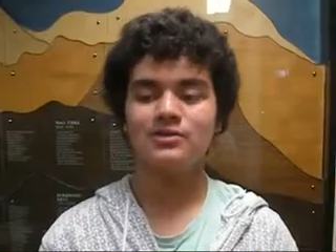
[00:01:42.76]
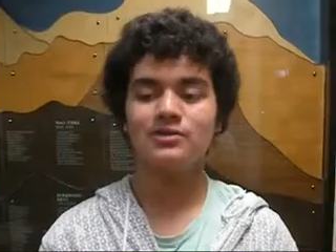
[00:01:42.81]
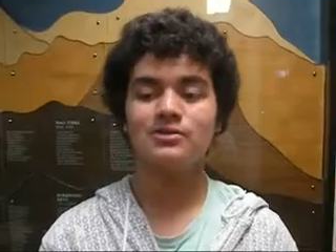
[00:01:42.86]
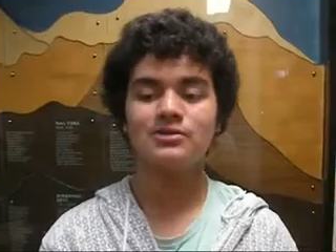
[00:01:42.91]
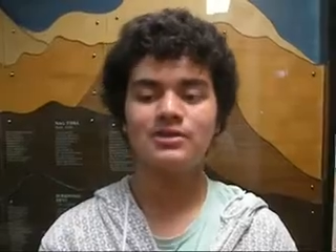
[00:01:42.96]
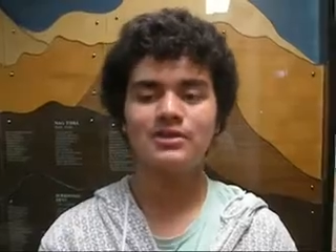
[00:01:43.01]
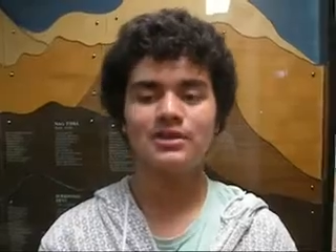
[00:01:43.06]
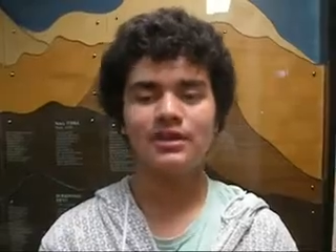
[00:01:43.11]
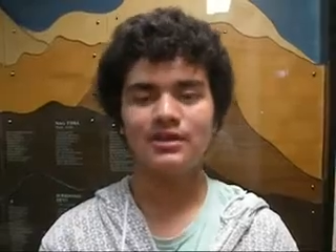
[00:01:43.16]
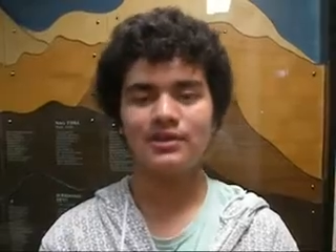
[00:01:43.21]

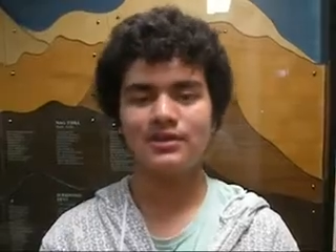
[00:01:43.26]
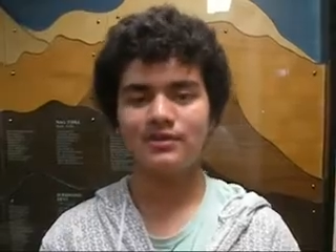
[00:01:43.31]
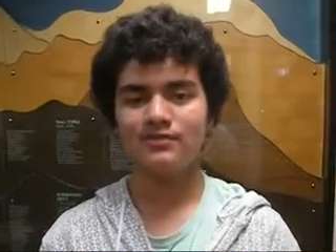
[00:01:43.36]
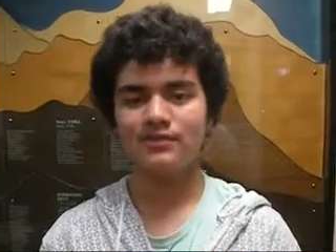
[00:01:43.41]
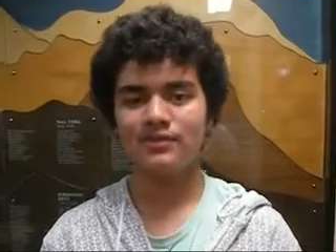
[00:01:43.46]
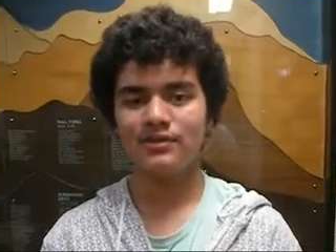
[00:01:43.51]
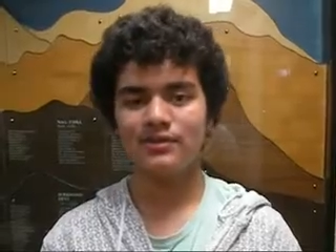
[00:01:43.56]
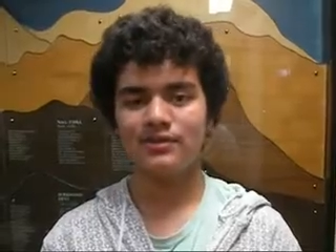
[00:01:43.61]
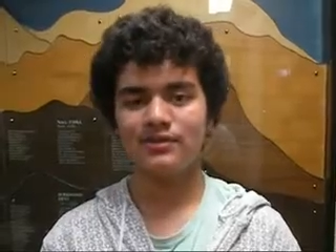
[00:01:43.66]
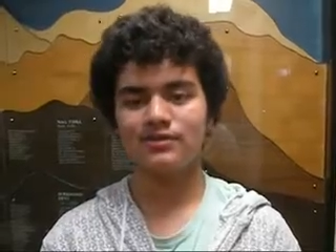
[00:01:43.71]

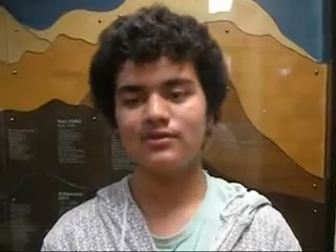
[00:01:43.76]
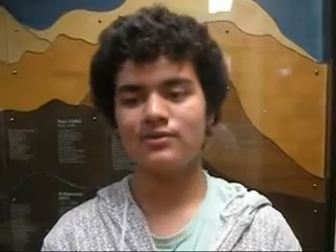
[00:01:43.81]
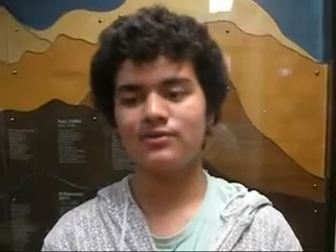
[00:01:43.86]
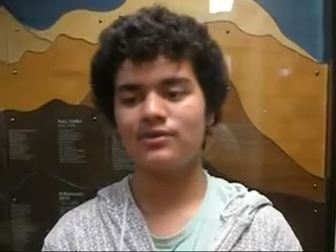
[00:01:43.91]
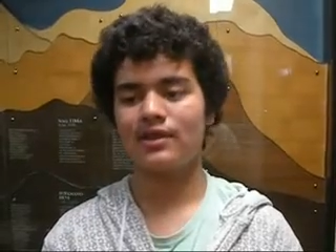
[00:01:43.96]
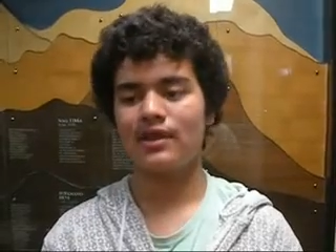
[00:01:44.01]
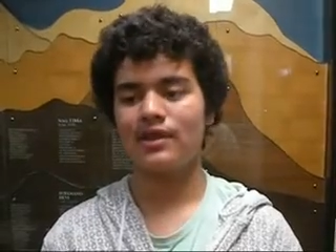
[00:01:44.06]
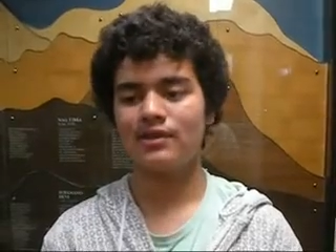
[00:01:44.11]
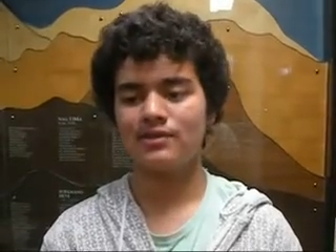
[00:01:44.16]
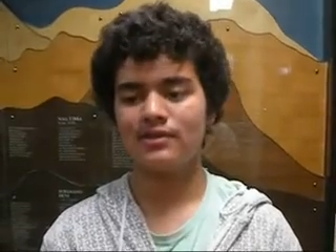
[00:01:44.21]
dissociated with the
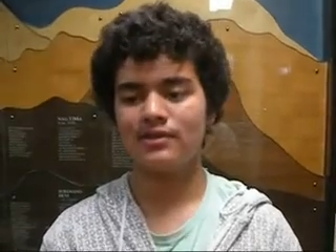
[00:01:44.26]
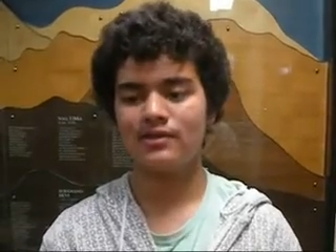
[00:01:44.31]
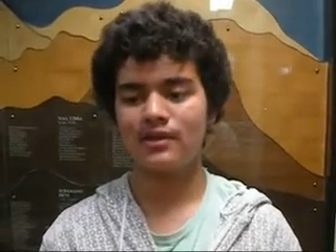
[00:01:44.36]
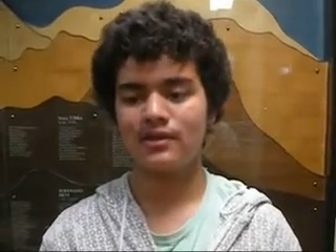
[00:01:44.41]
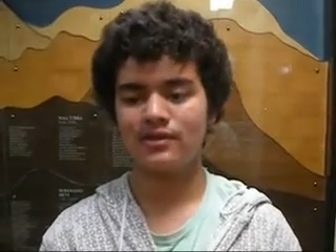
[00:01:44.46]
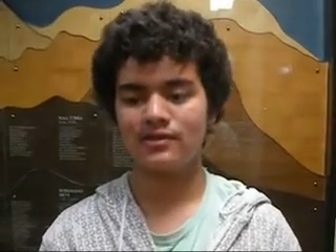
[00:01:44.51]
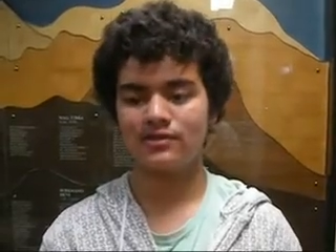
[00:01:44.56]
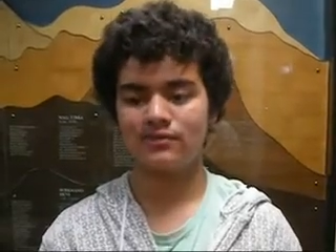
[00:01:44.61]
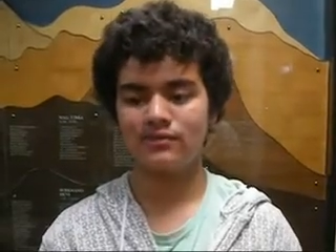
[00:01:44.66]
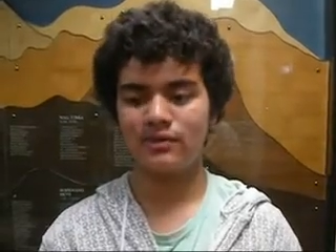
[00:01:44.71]
society
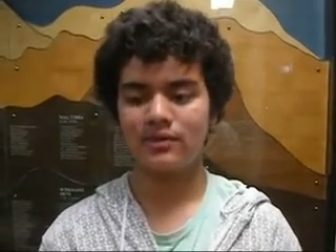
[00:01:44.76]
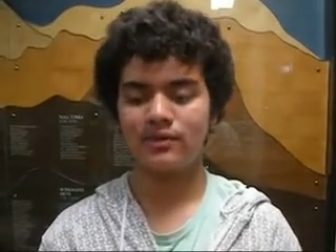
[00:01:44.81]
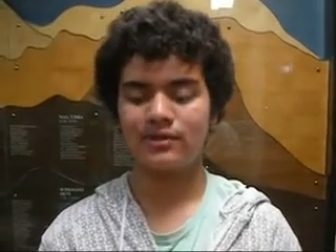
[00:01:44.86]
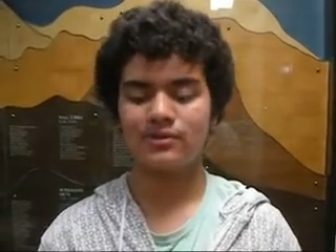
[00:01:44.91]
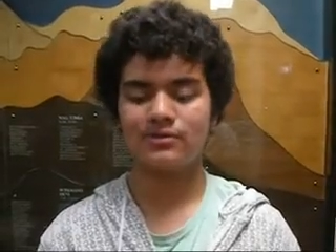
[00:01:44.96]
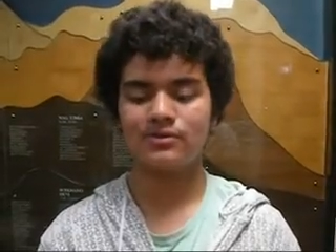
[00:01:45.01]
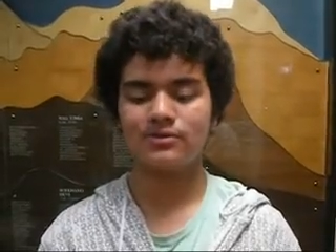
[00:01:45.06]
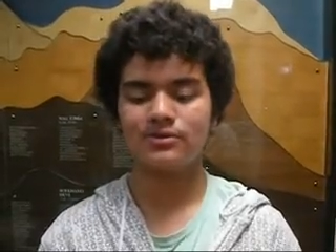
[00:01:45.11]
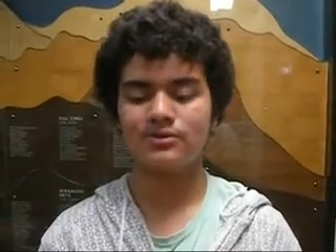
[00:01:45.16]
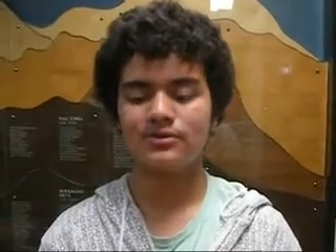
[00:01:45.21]
that is
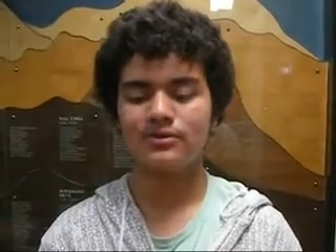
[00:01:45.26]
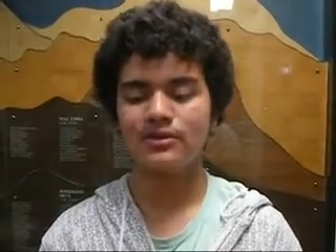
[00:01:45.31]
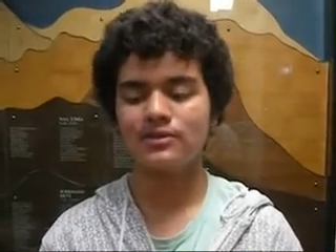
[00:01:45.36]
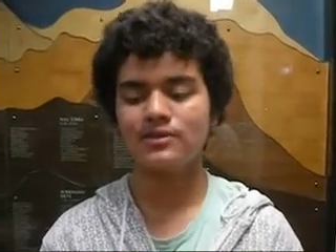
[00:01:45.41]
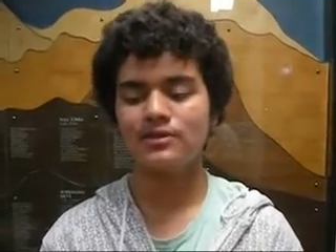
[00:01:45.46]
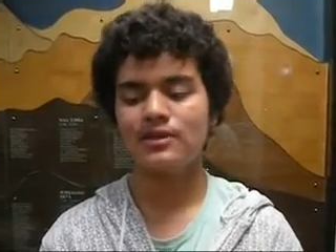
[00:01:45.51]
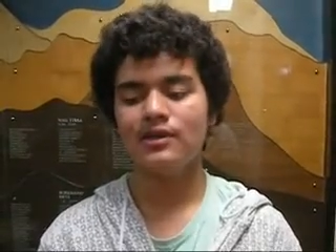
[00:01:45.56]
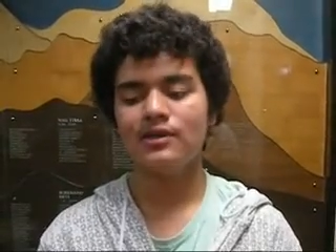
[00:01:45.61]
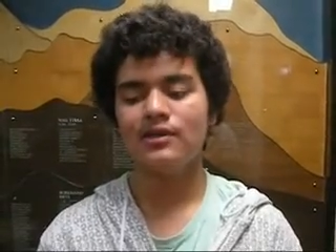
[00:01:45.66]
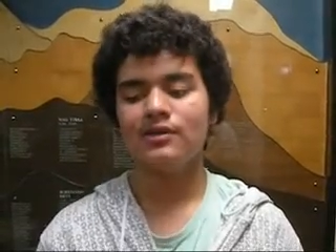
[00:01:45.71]
really close to
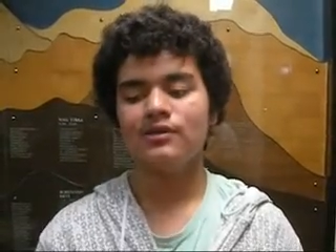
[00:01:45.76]
us.